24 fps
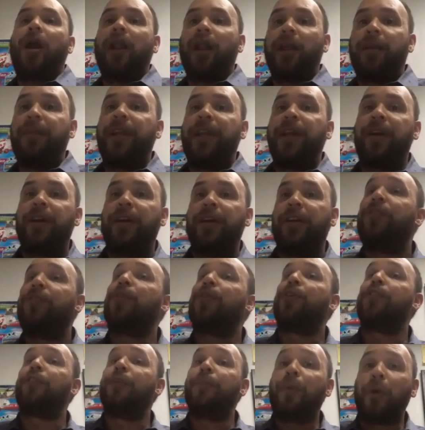All I'm there
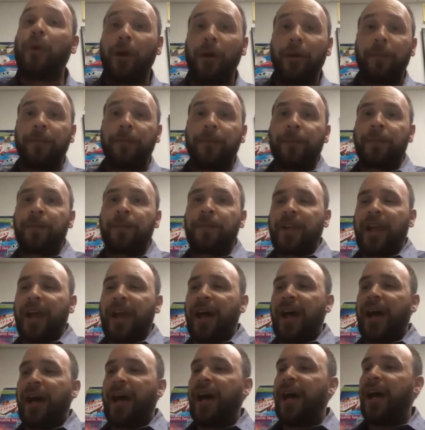is for support.
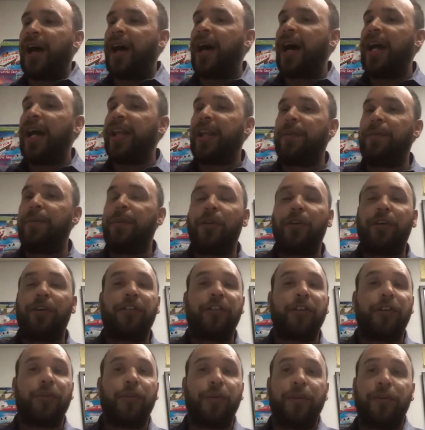I let them know
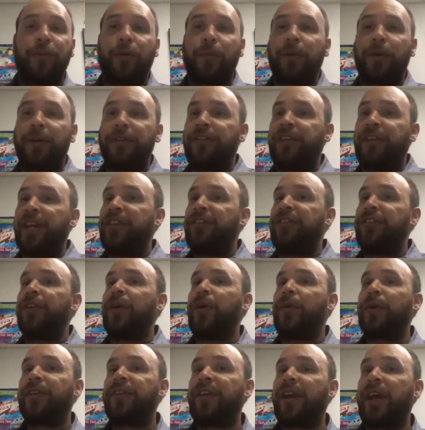they're still doing the full
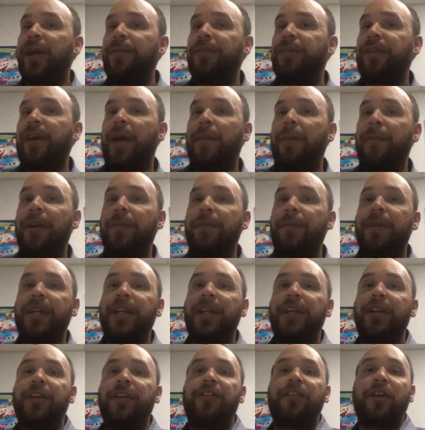presentation. The only times I'm going to
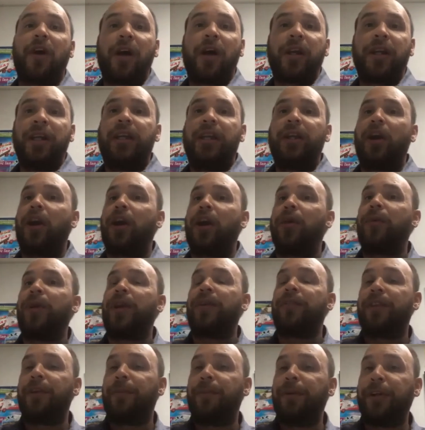be talking are
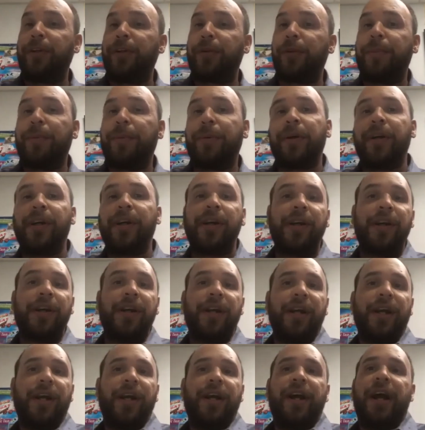whenever they're building a report.
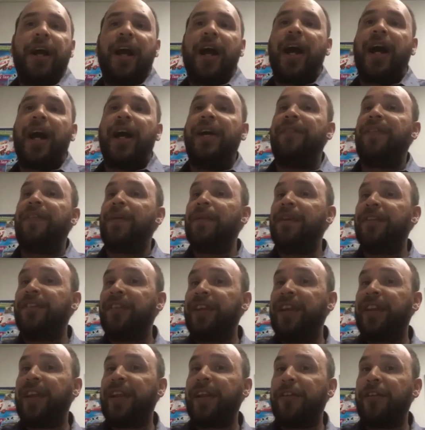If they
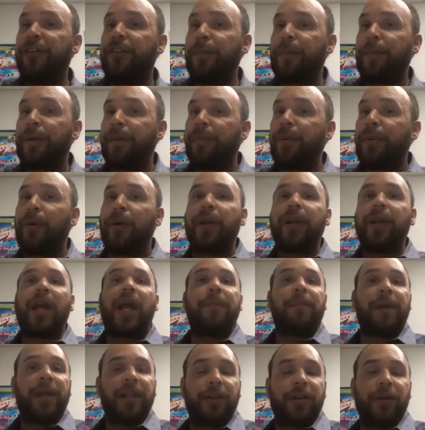miss anything that's super
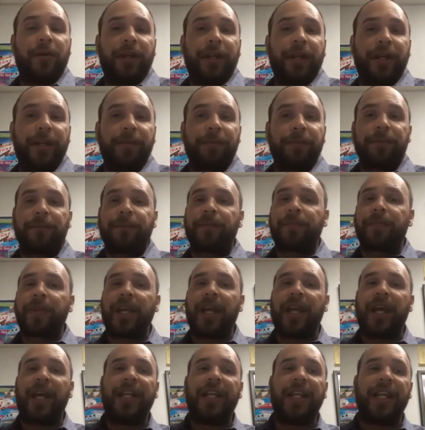important, I might throw it in.
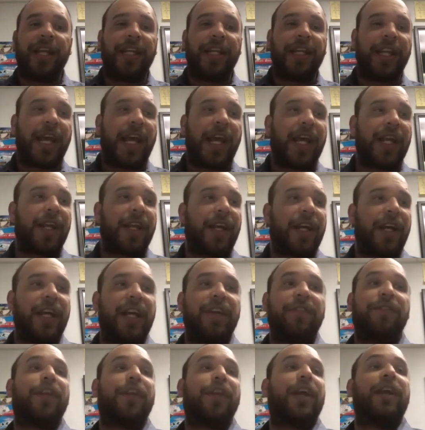And then that
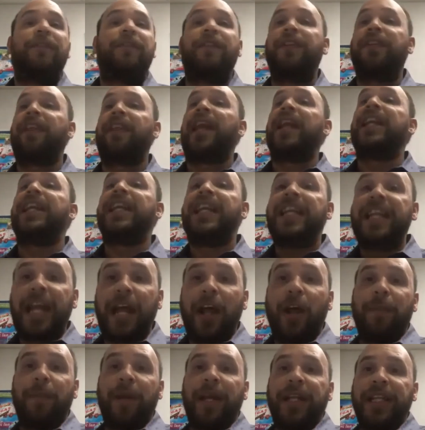if they need
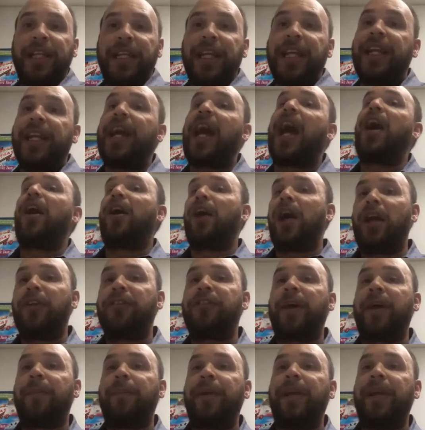help at the end,
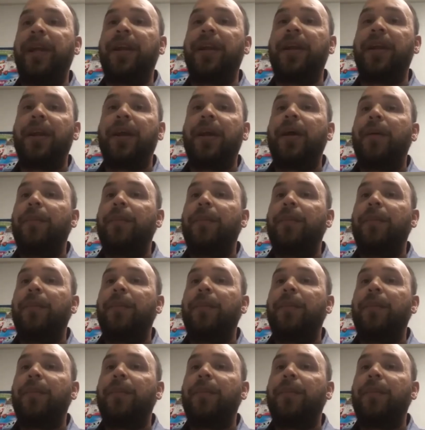I'll step in.